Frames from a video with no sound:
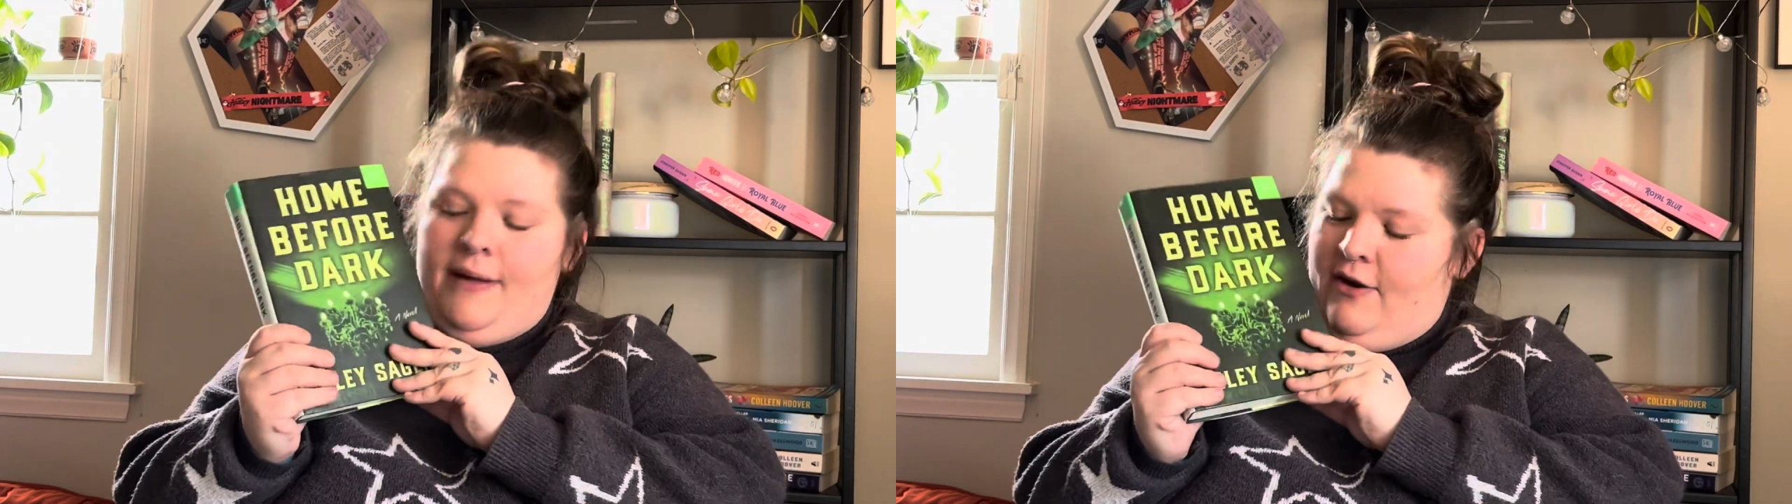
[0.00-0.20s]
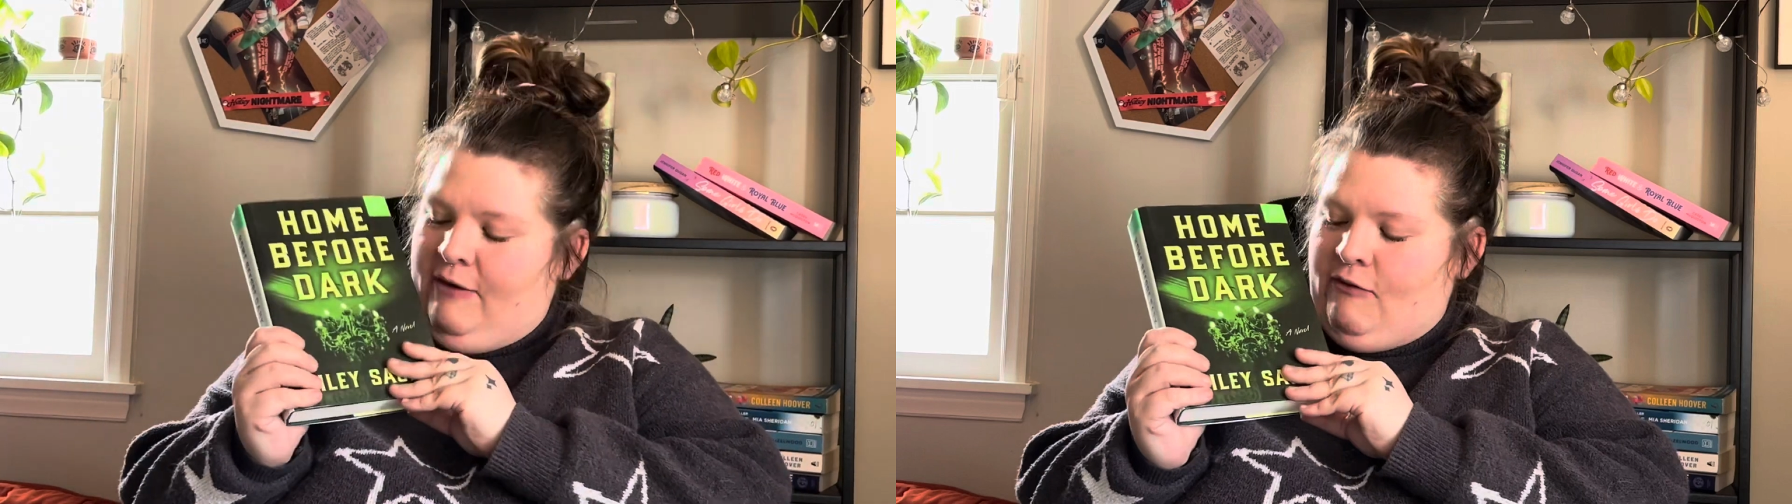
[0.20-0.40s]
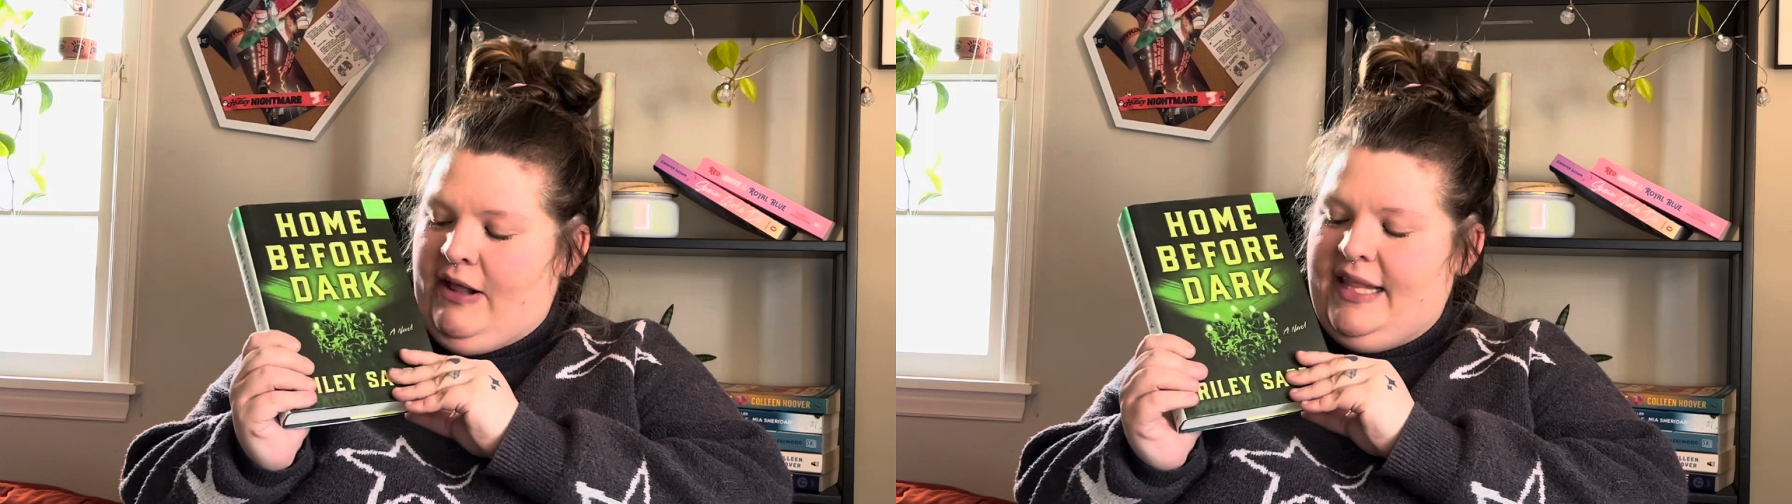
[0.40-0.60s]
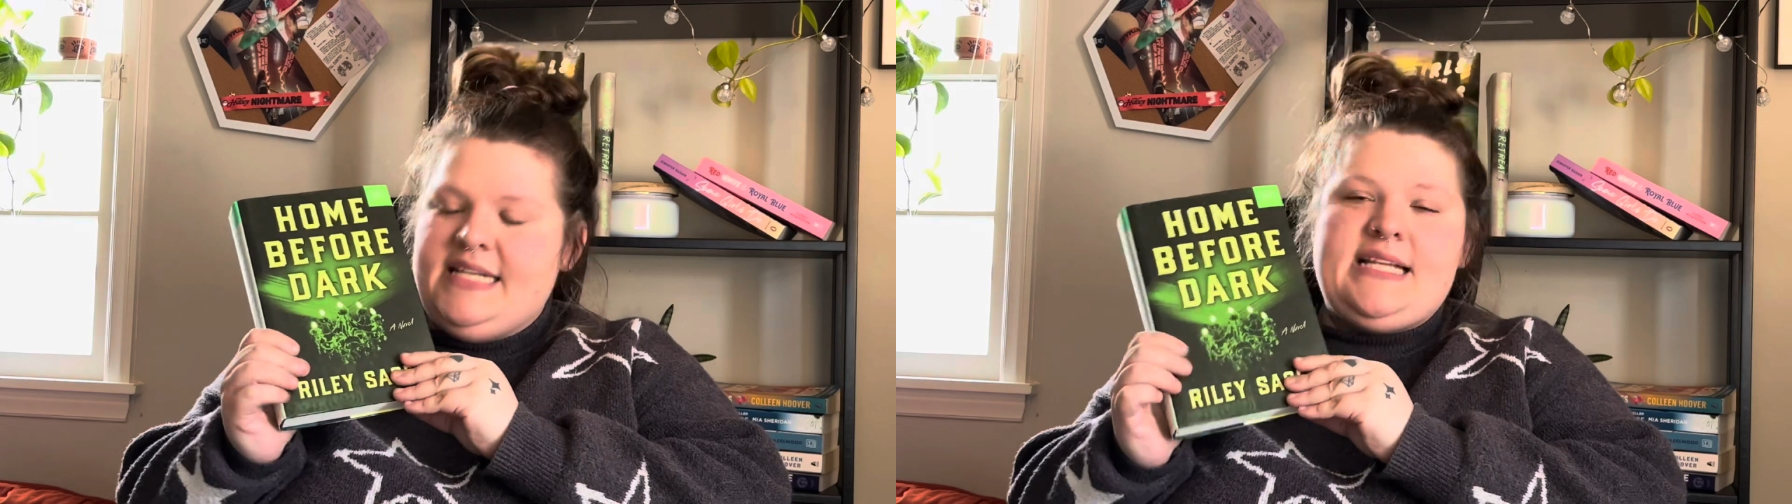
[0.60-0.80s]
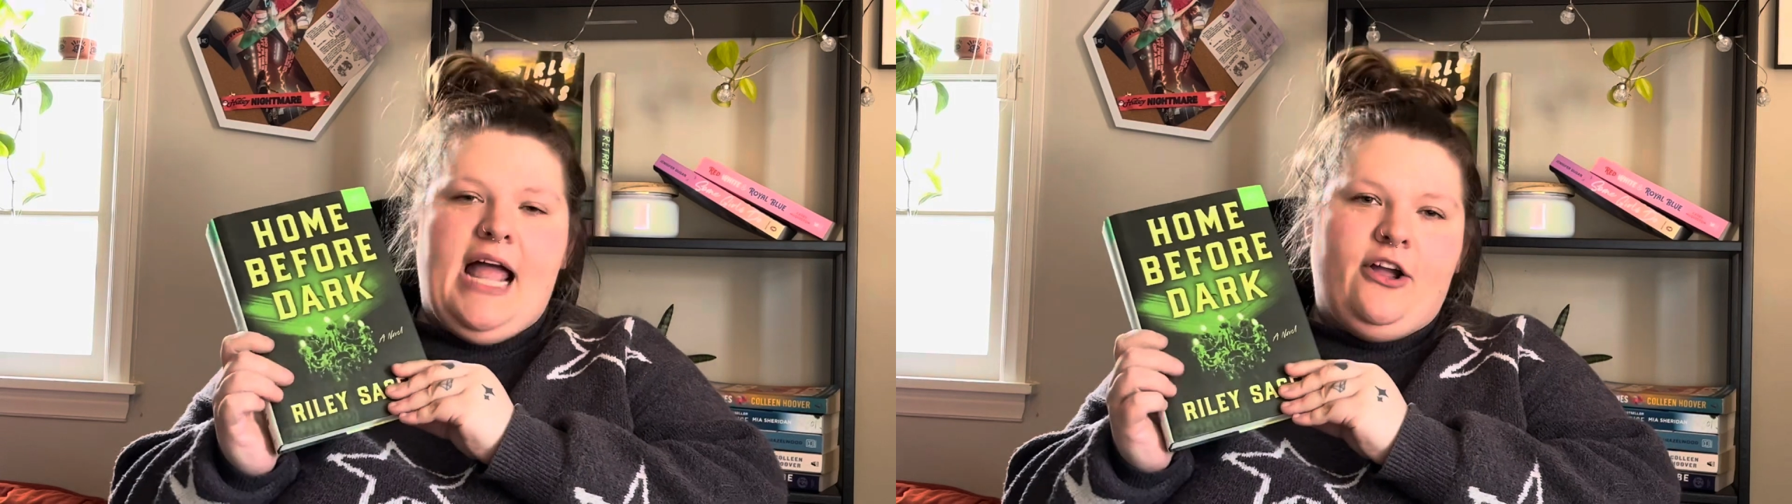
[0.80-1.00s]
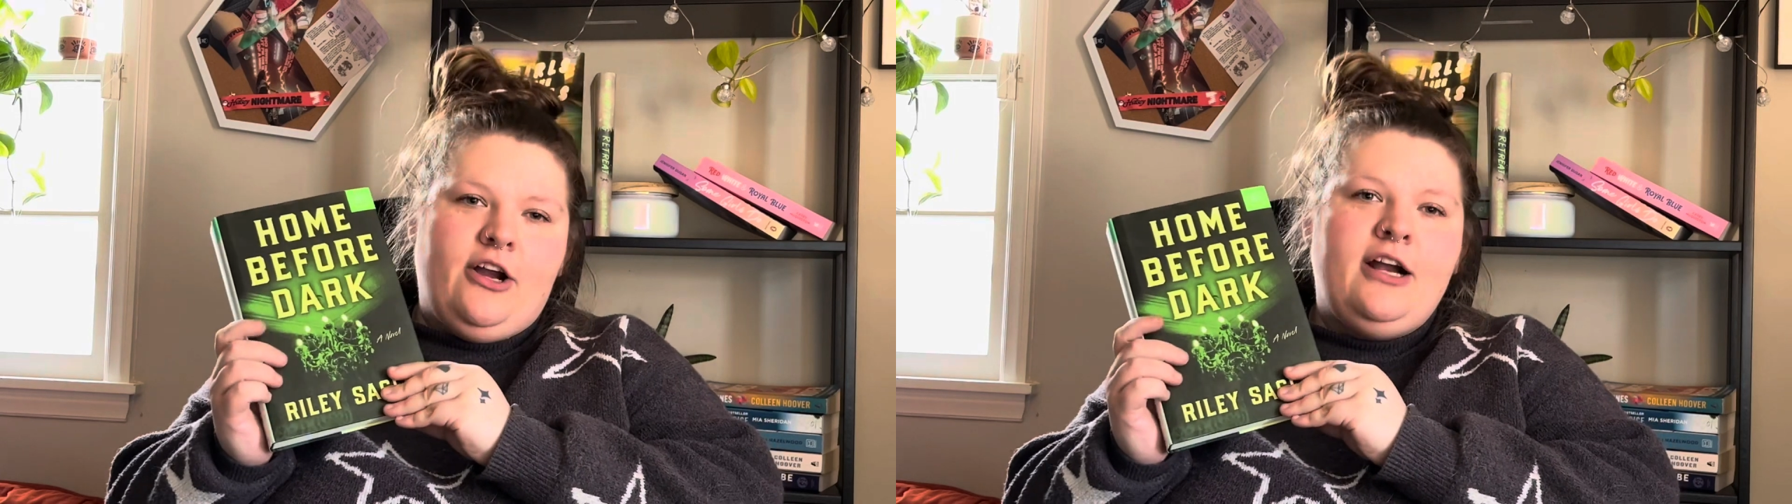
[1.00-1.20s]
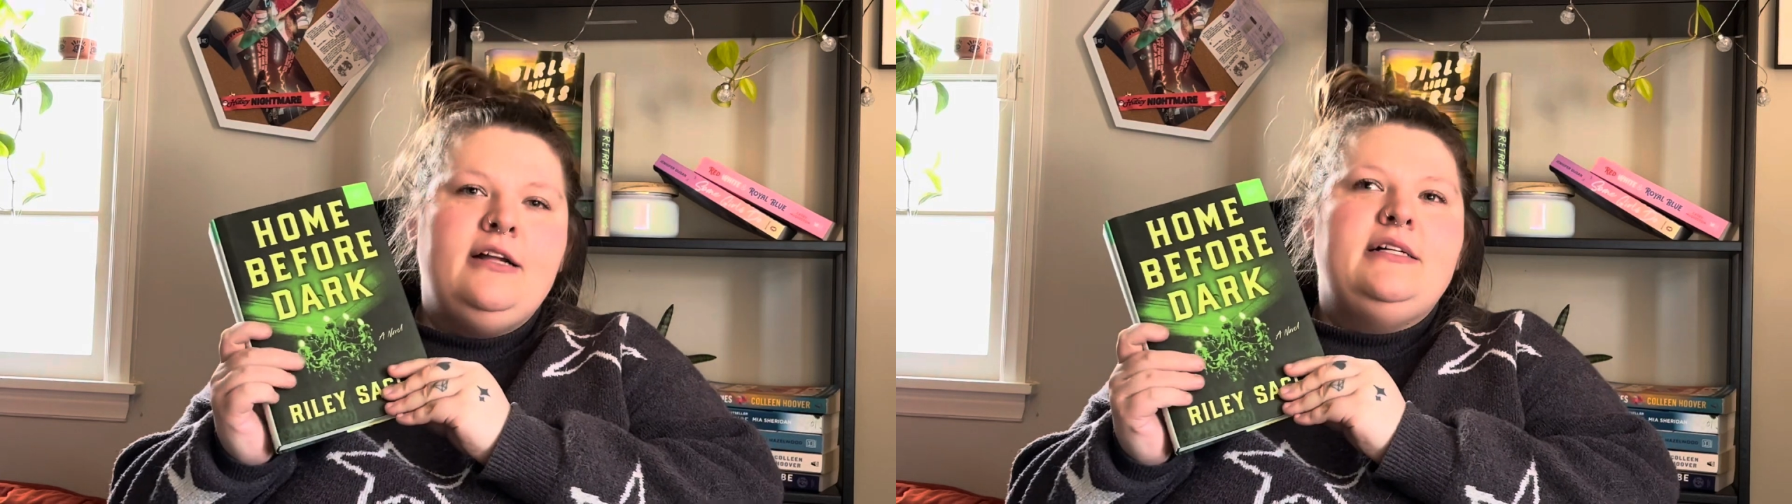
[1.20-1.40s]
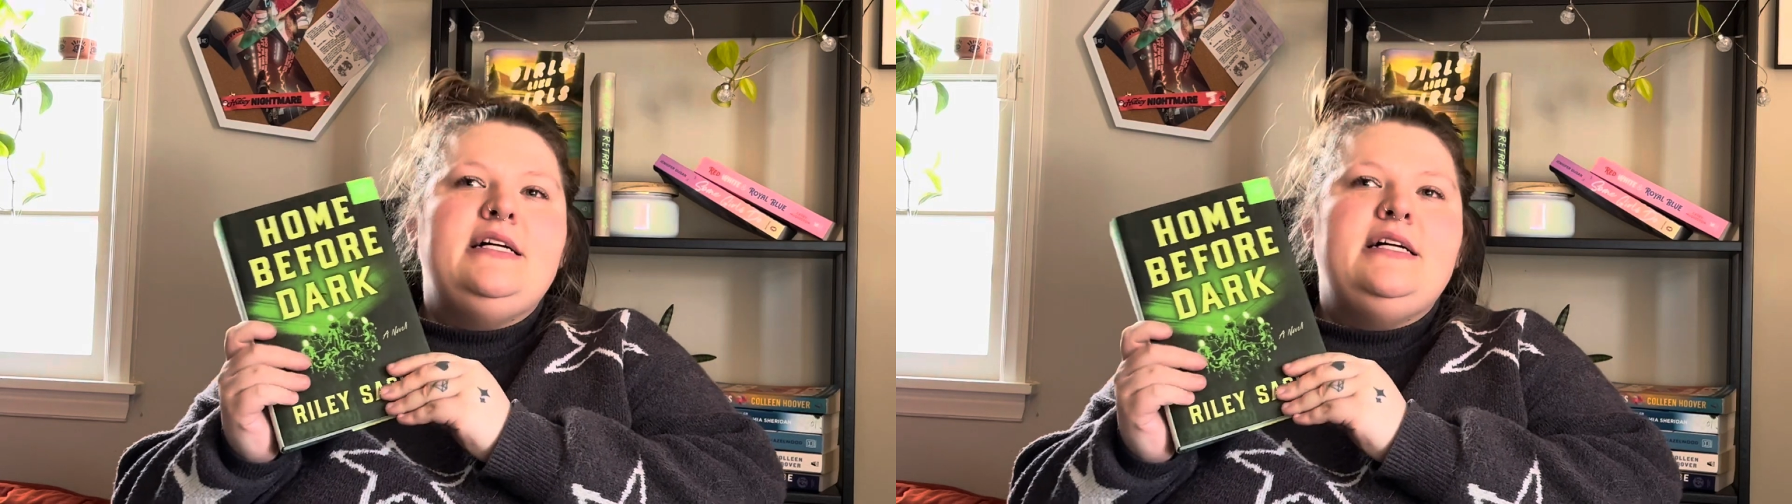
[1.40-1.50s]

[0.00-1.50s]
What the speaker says: by Riley Sager.